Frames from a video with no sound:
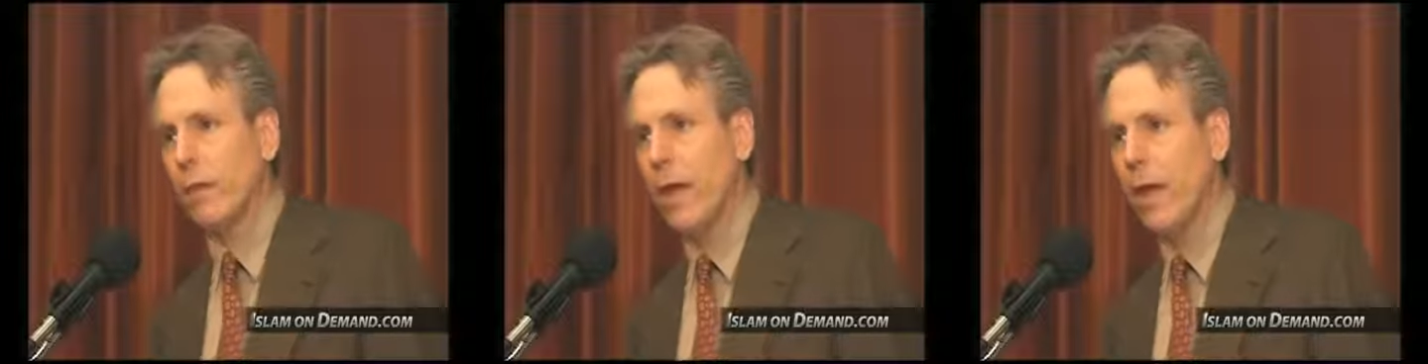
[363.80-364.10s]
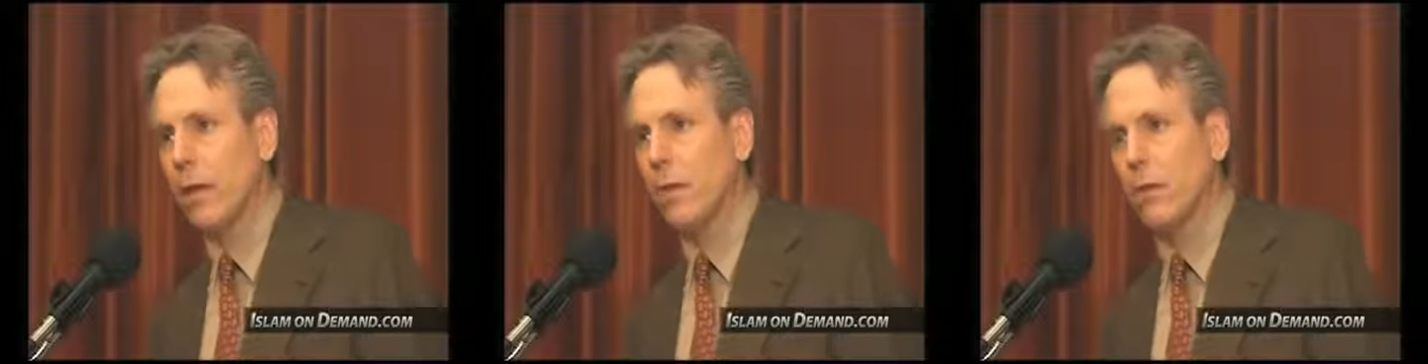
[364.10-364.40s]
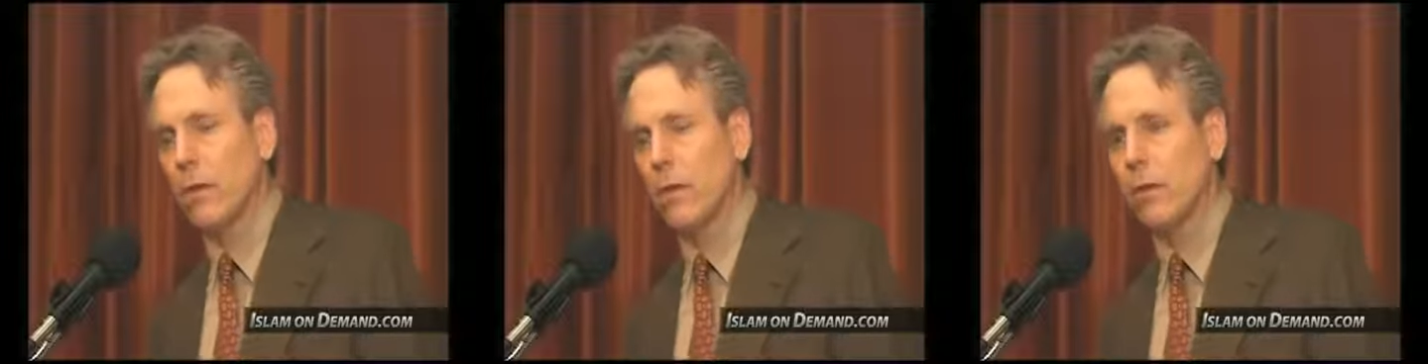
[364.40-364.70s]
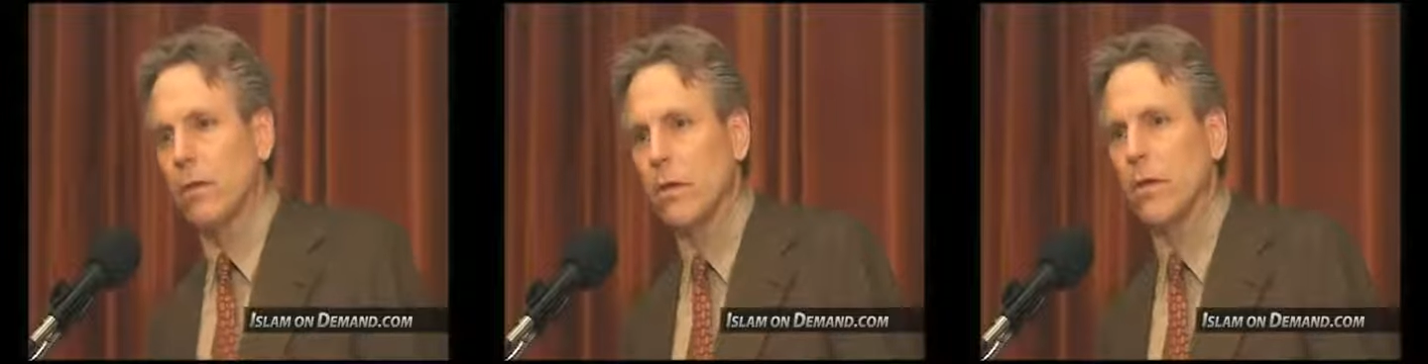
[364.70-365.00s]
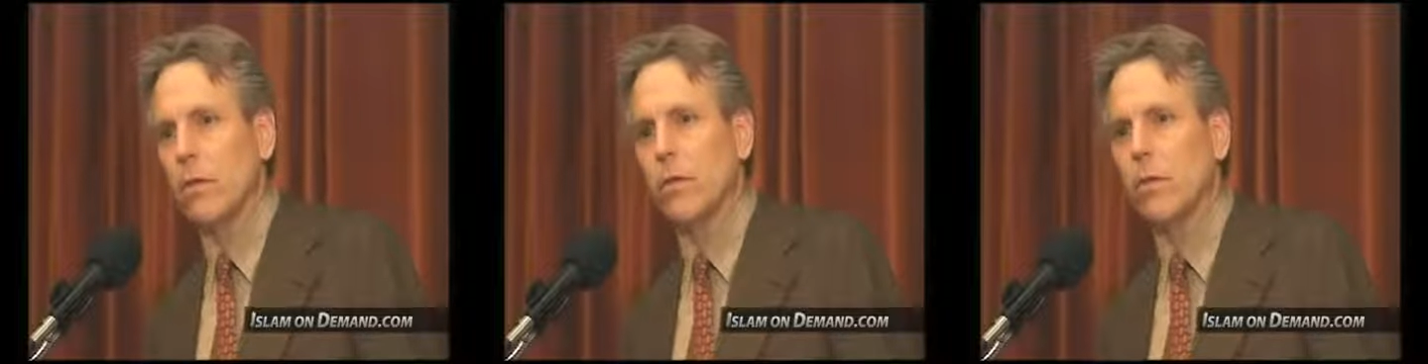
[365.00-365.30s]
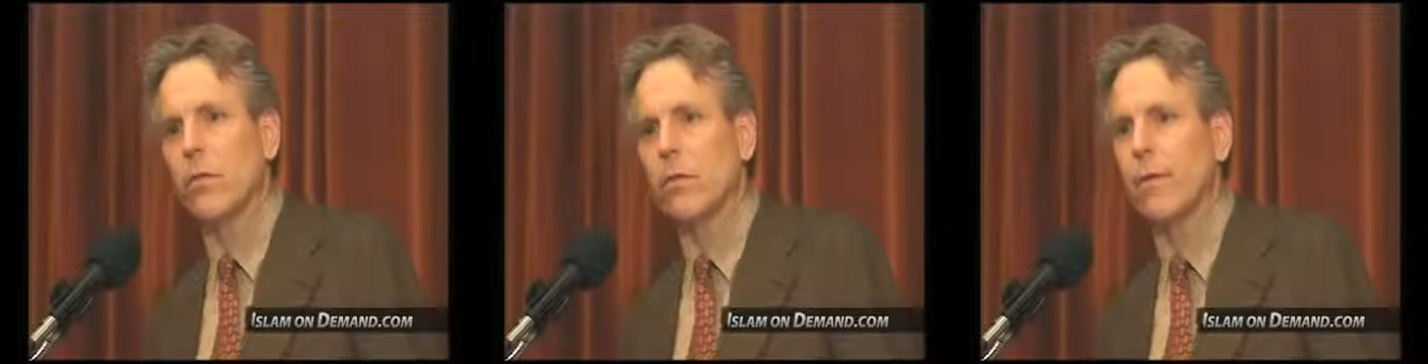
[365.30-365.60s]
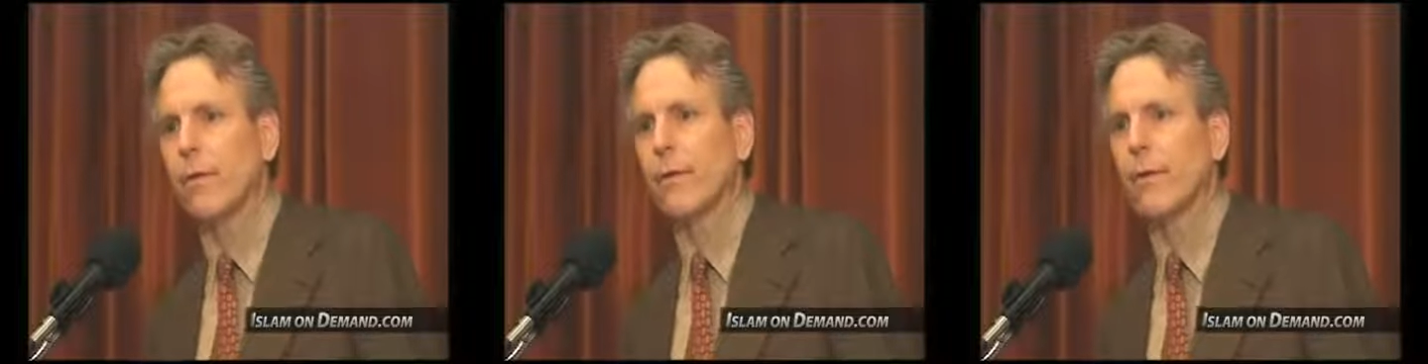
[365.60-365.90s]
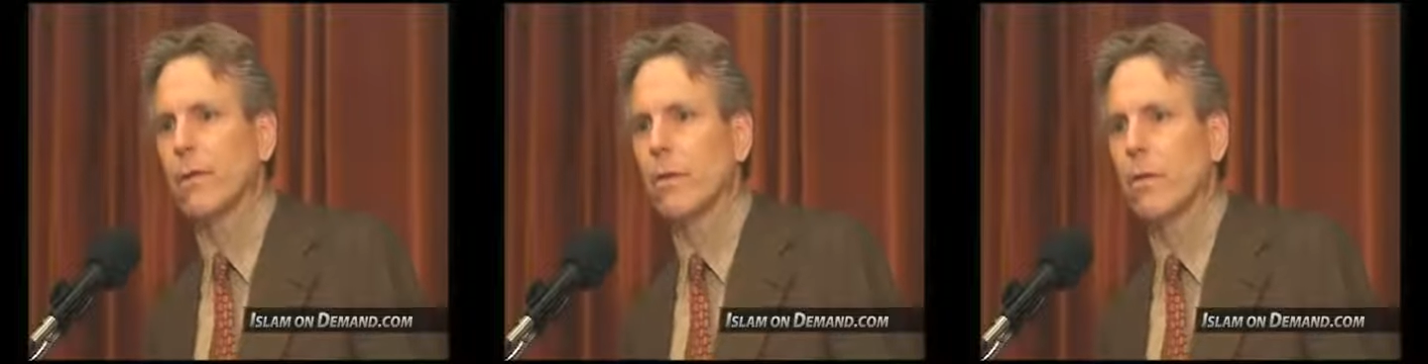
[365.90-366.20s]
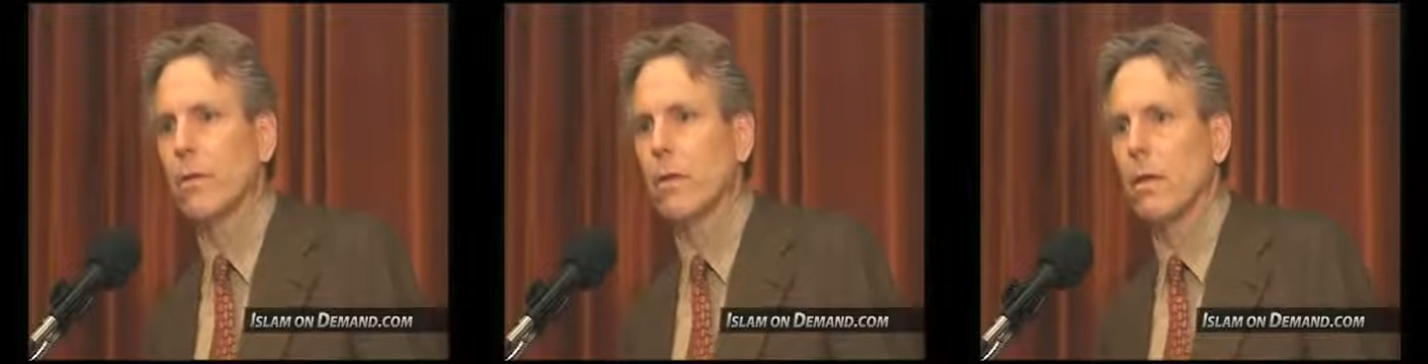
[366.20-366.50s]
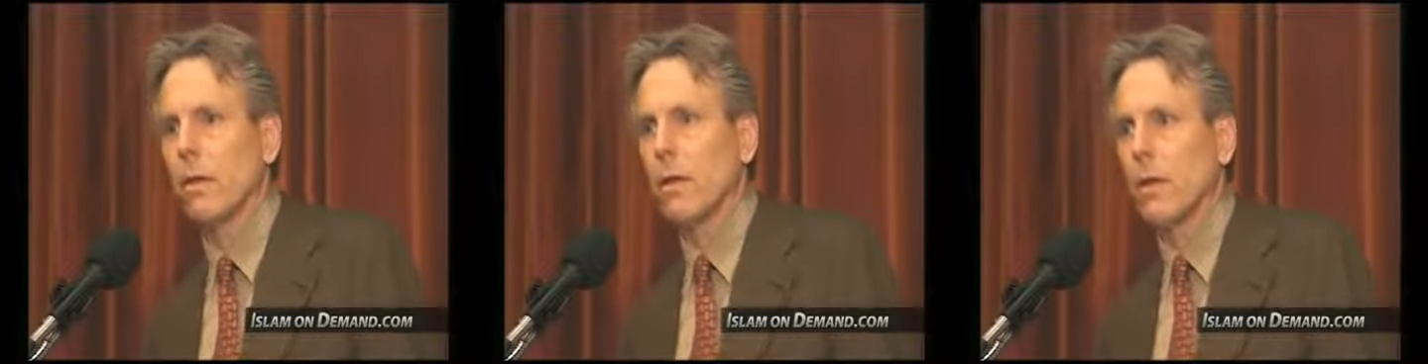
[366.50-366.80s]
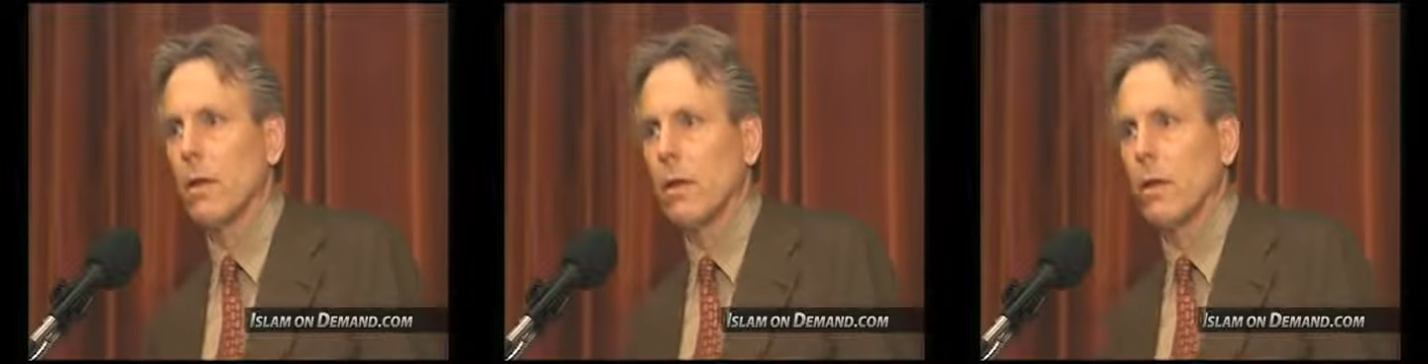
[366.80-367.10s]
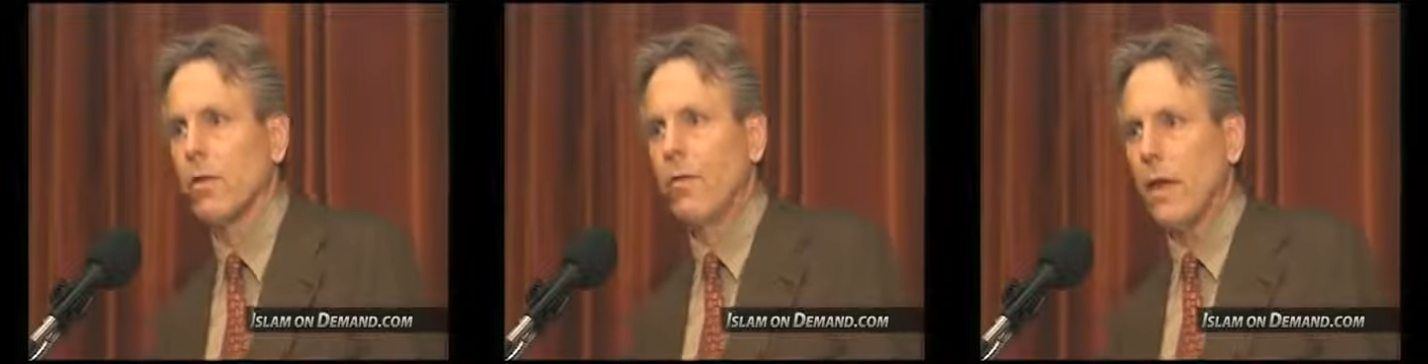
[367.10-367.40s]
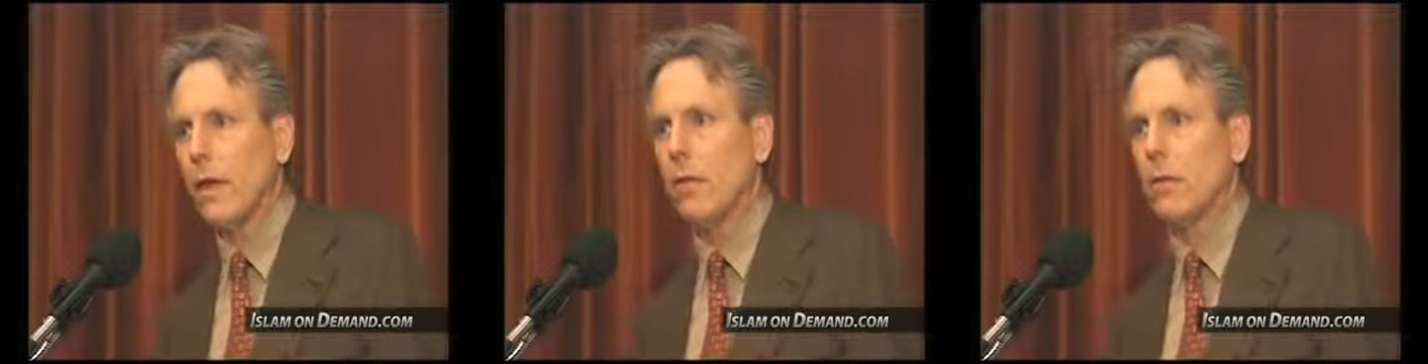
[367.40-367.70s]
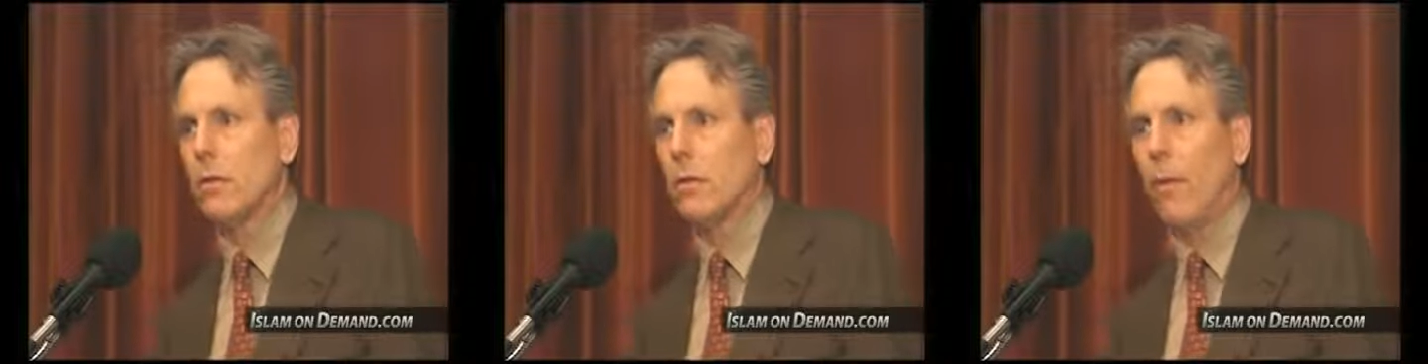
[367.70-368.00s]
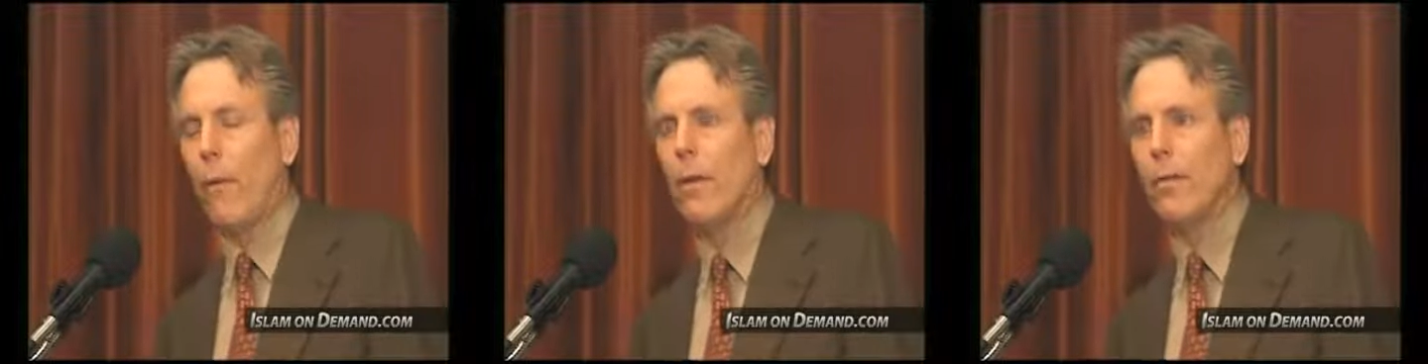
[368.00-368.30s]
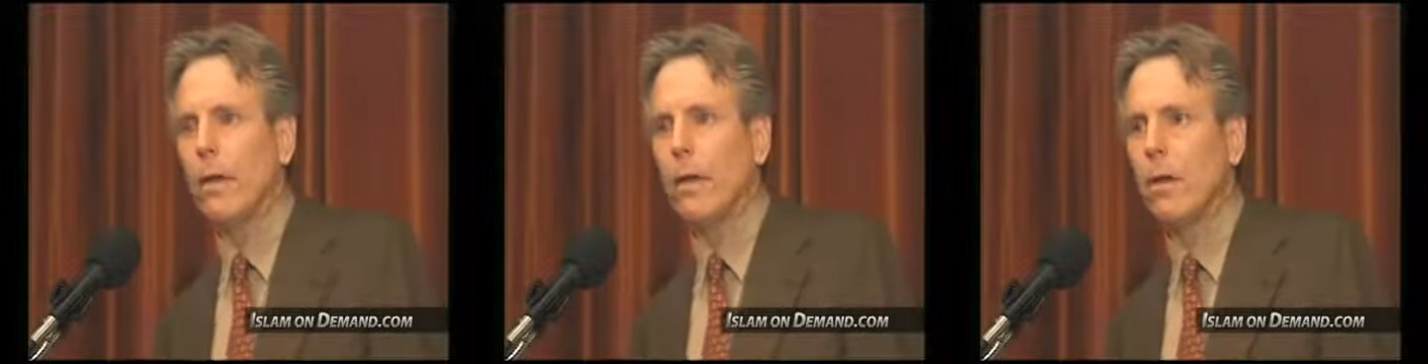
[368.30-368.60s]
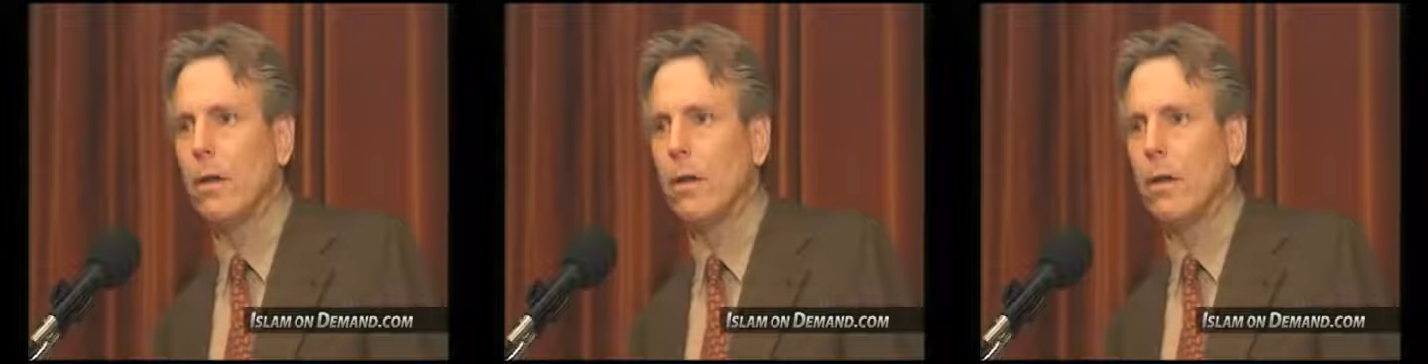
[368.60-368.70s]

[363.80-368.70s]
man who suffers, to feed the poor one,